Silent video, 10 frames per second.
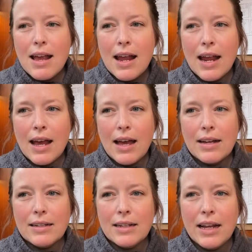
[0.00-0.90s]

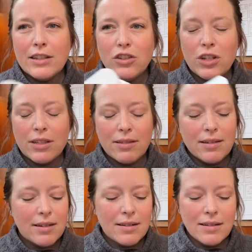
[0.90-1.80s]
And it's
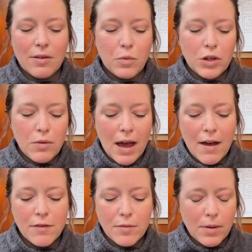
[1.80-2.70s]
just when you have
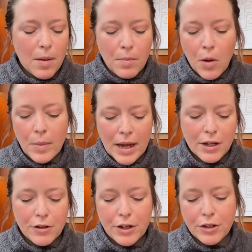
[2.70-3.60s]
a moment and
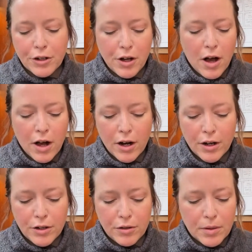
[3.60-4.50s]
you're in your car,
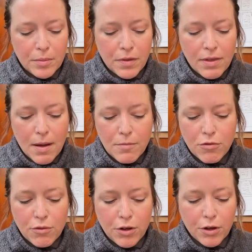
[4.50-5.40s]
you can thumb
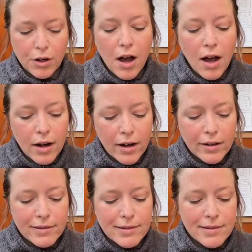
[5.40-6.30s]
through your
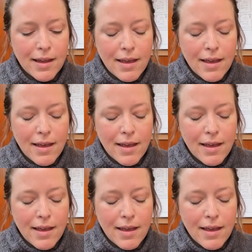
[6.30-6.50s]
cards.